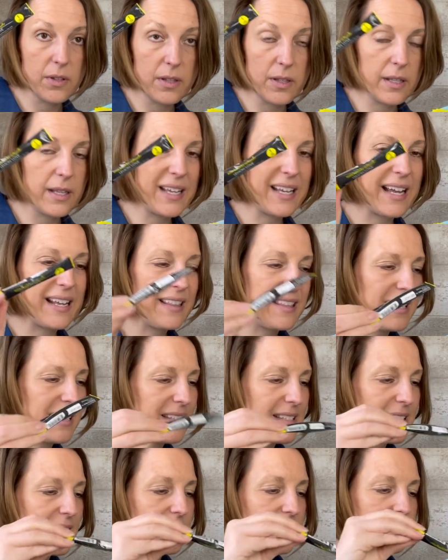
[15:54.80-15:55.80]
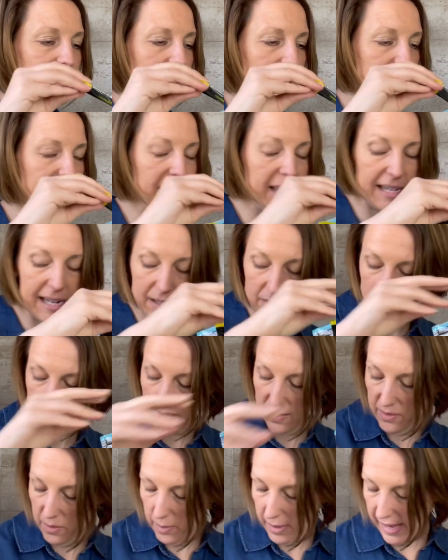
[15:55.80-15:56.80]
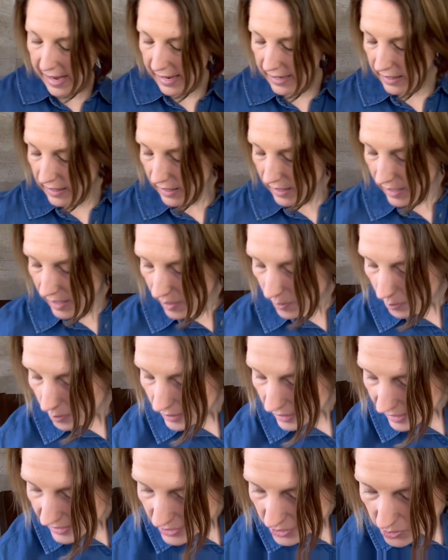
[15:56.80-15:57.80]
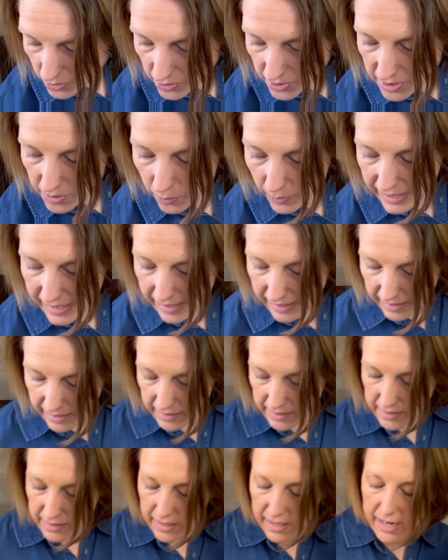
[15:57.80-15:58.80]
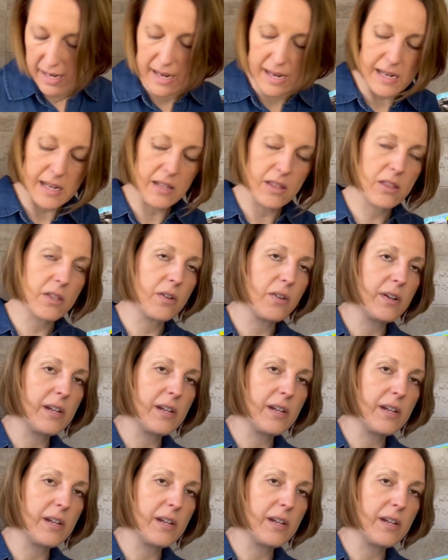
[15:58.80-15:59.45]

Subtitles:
I think it says 16 ounce on the bag, but I do sweeten a 30